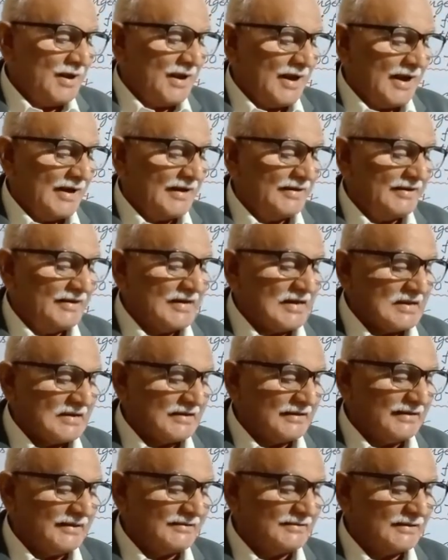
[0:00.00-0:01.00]
and
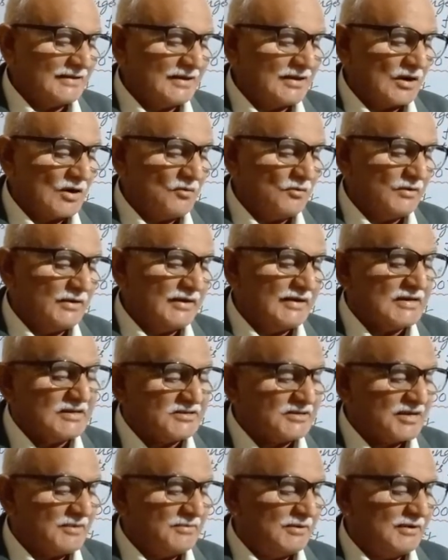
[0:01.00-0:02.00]
increased ground
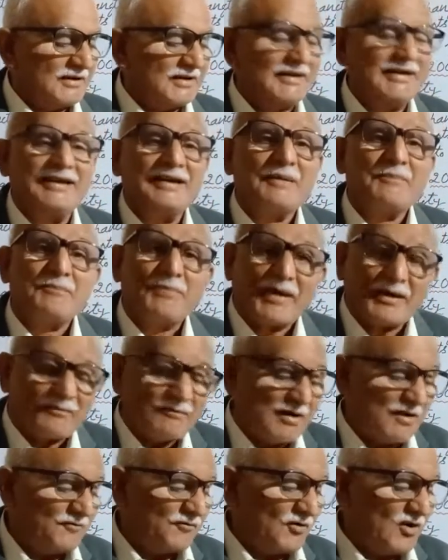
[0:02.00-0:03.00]
instability in
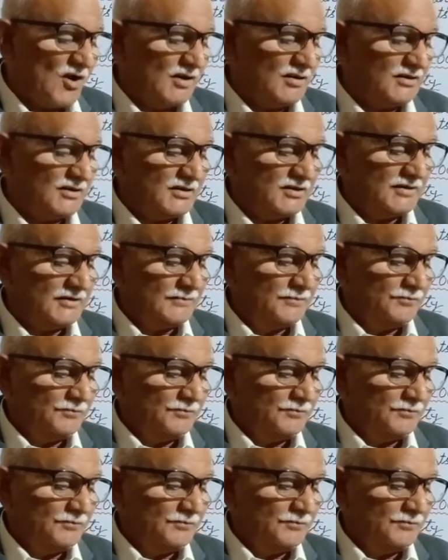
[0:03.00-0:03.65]
permafrost